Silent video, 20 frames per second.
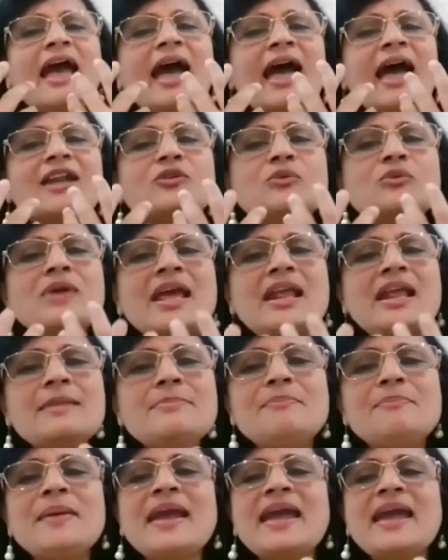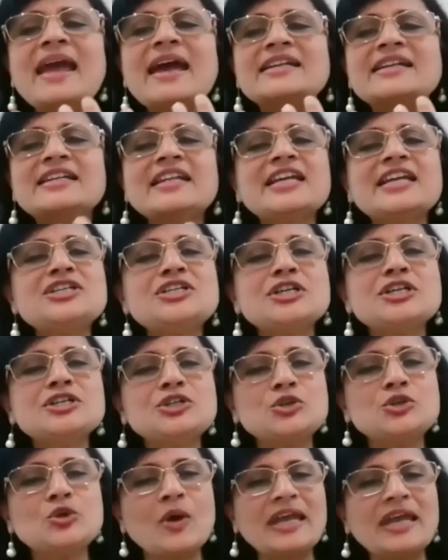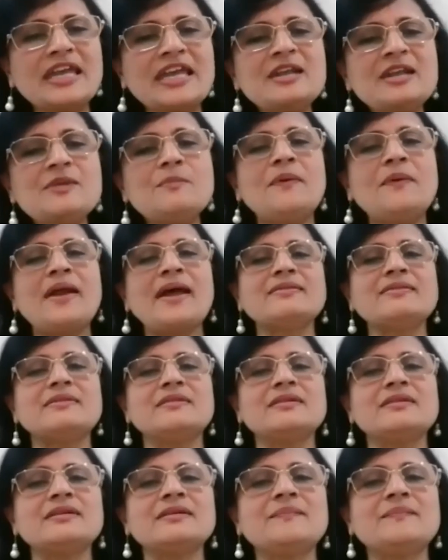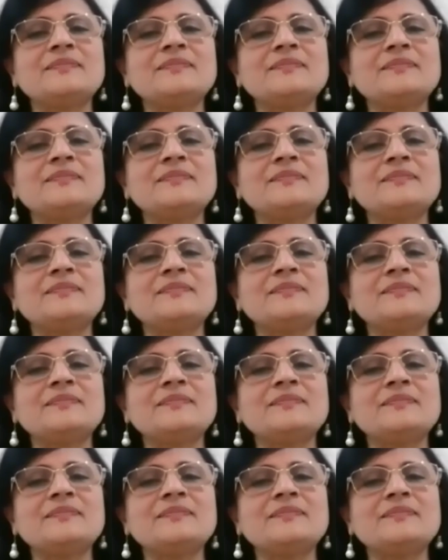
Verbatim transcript: and really pay attention to your in-breath,